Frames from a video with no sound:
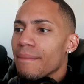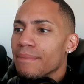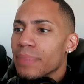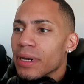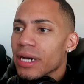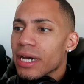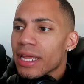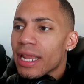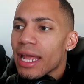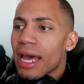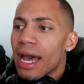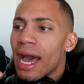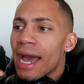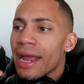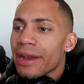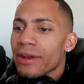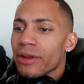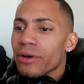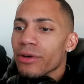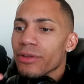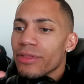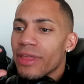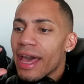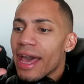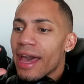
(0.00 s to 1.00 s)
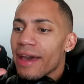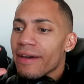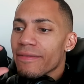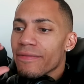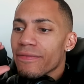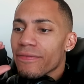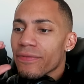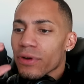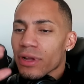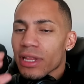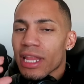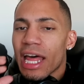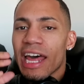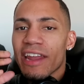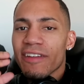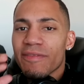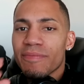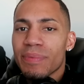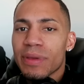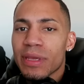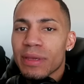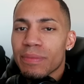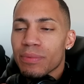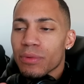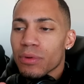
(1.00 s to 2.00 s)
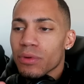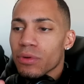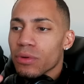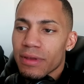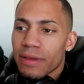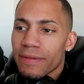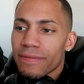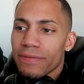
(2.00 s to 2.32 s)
But I know that for a lot of people,